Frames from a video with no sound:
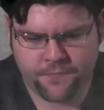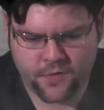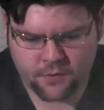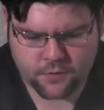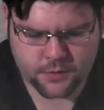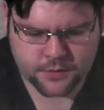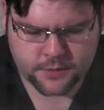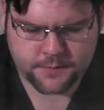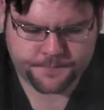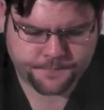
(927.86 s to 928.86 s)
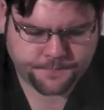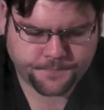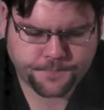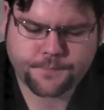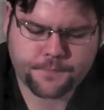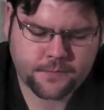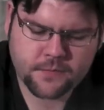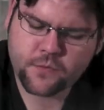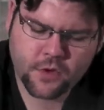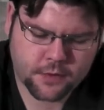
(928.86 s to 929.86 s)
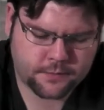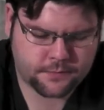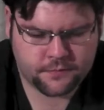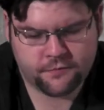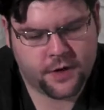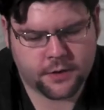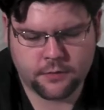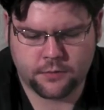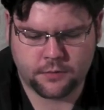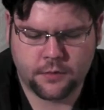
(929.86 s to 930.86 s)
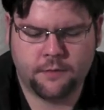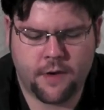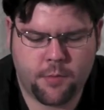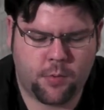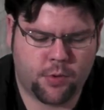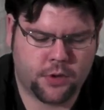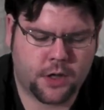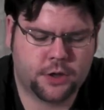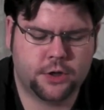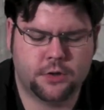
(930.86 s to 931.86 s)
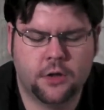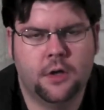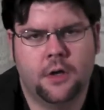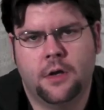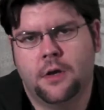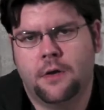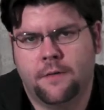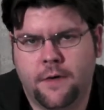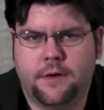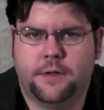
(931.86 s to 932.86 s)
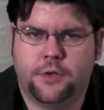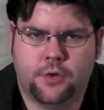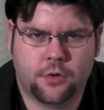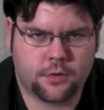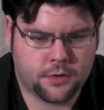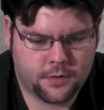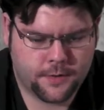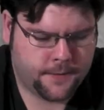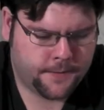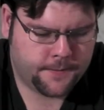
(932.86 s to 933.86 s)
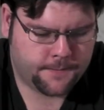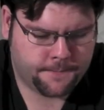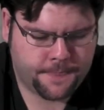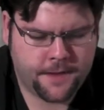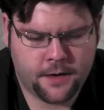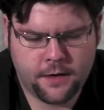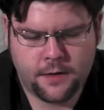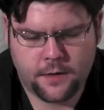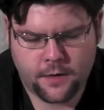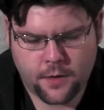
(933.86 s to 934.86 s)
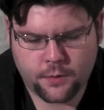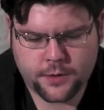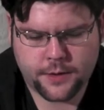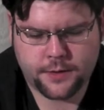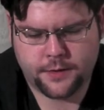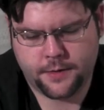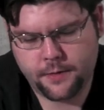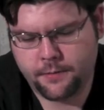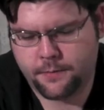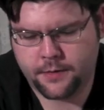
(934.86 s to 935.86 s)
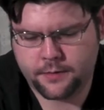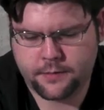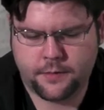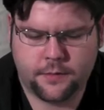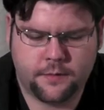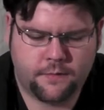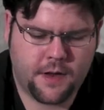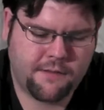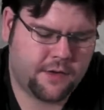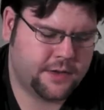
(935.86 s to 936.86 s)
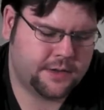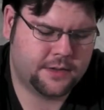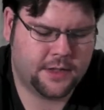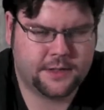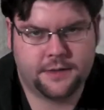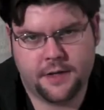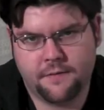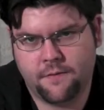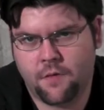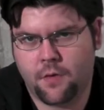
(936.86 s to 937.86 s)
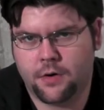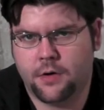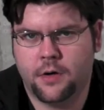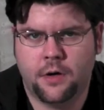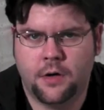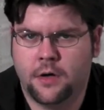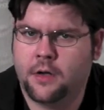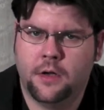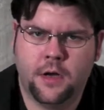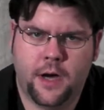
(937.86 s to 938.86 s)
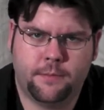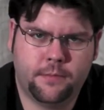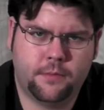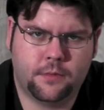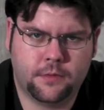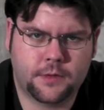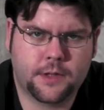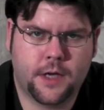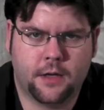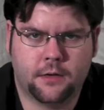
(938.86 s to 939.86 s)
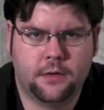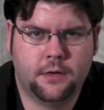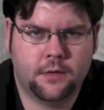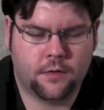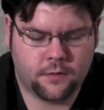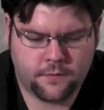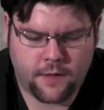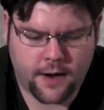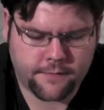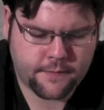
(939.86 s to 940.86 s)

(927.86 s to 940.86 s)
Of course, very good vapor production, very strong throat hit, but the flavor is, let's say, 4 up on the scale on 5.